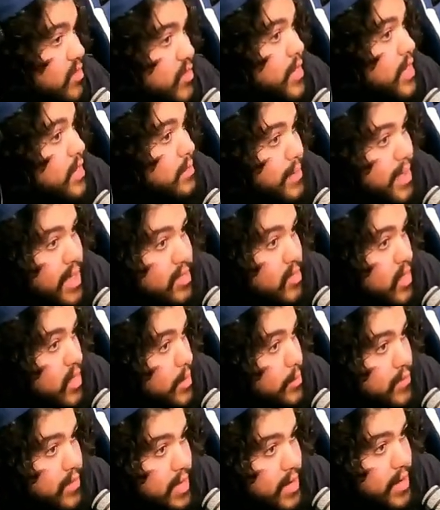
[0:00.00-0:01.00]
amazing job
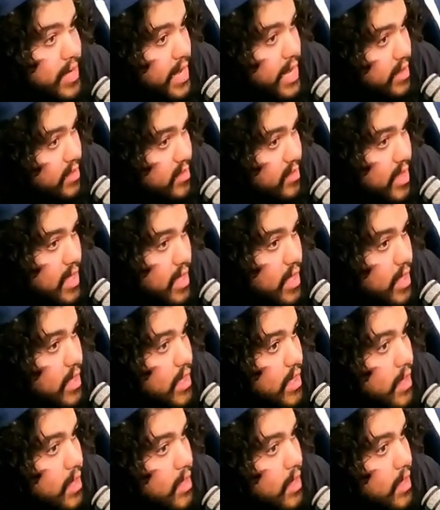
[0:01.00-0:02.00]
over there at NXT
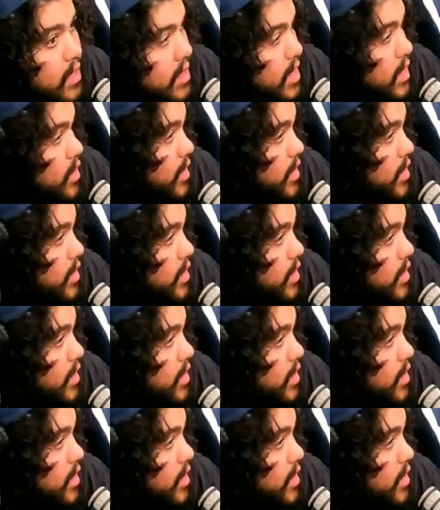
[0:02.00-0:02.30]
you know,